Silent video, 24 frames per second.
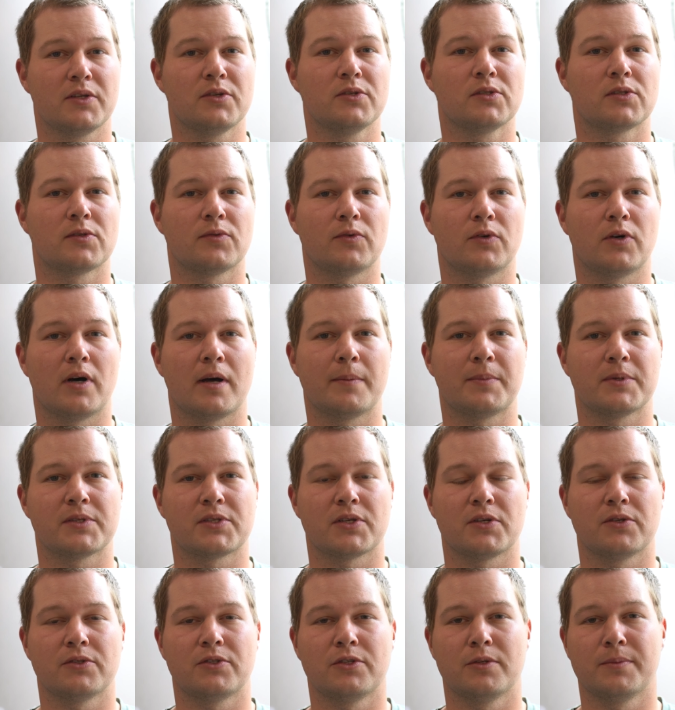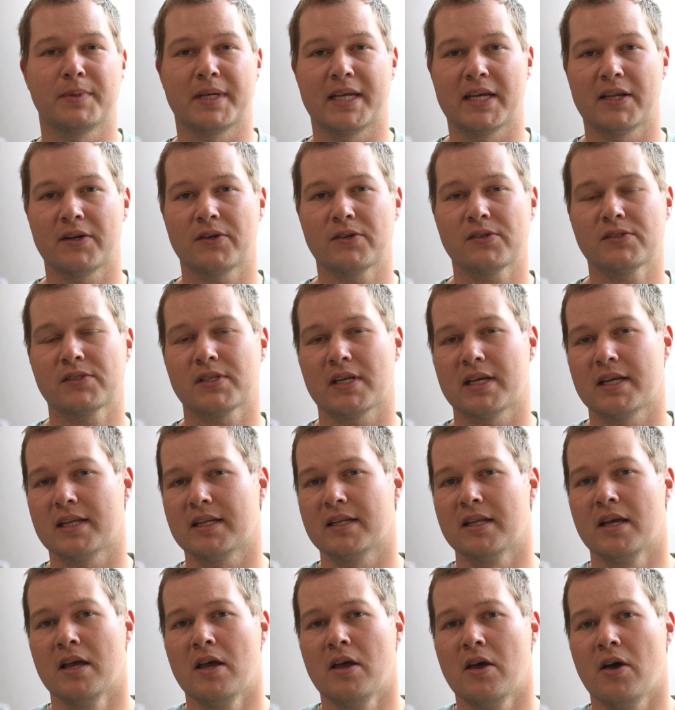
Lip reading: useful episode to beginners and